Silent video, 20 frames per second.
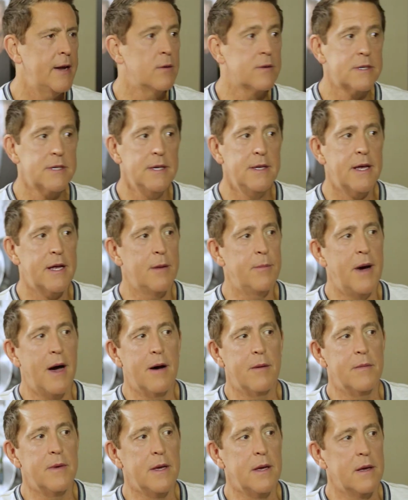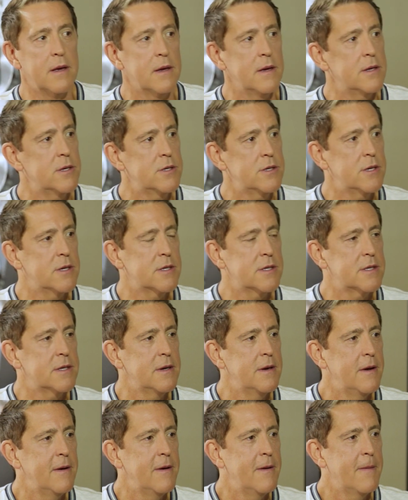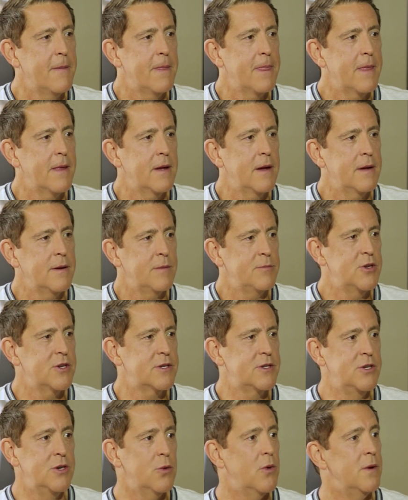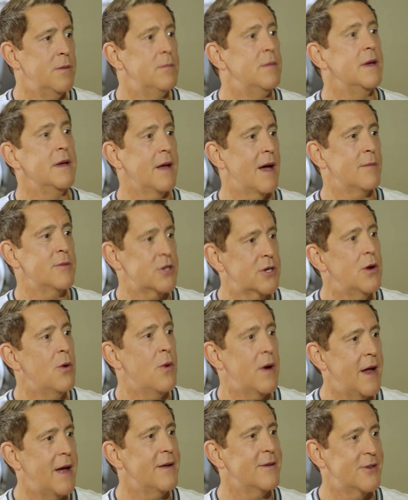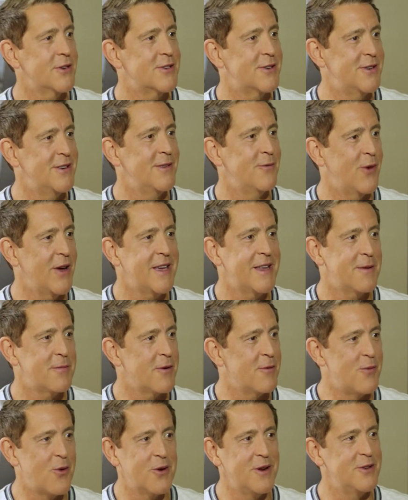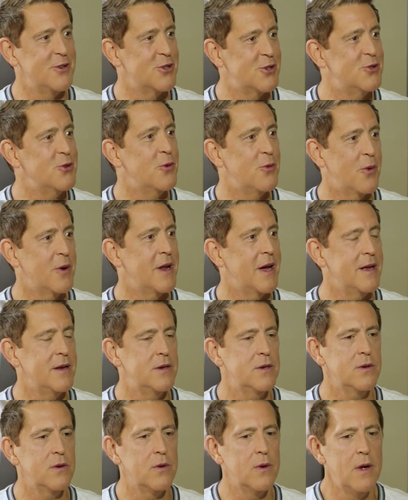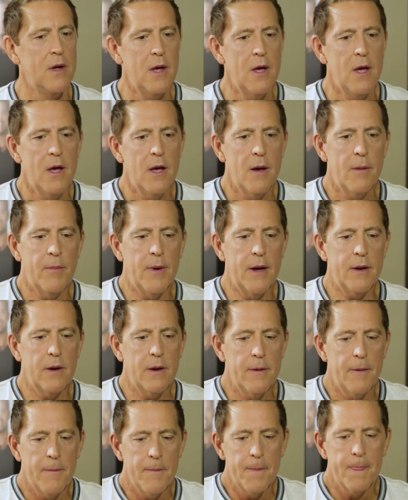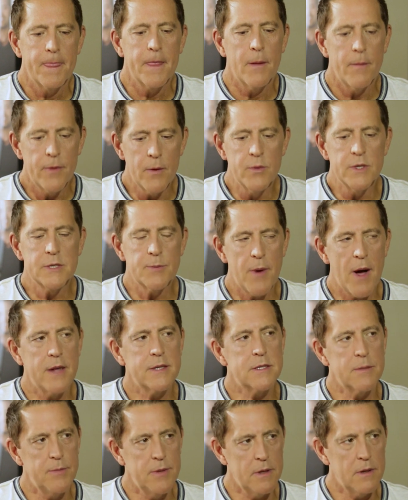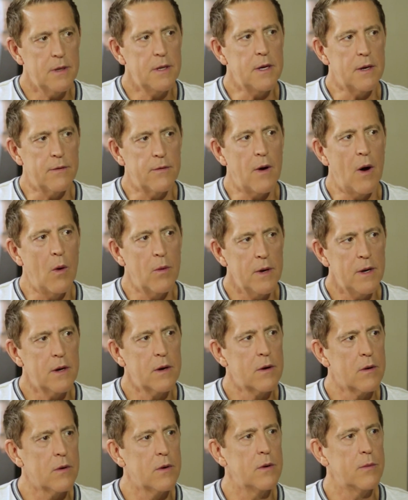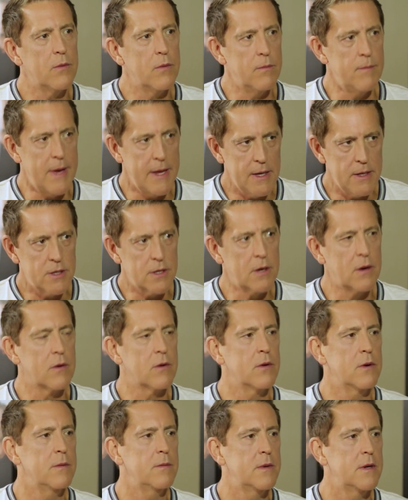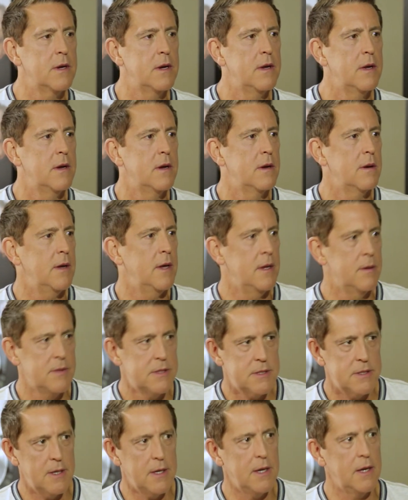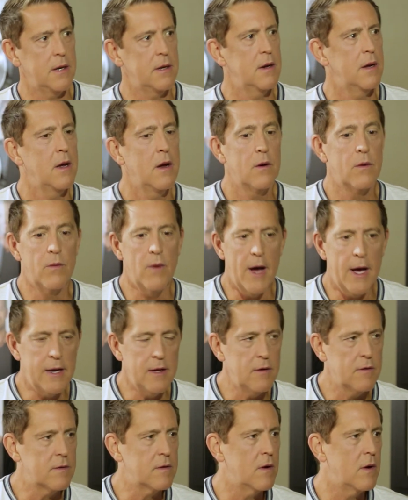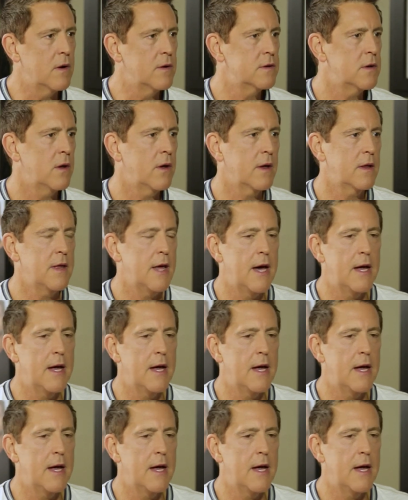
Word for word: I don't see that about me. It's just I'm just doing me. I'm just going out and just waking up every morning, just doing what I do. But the responsibility of owning a group, managing a group, emceeing, writing songs, all like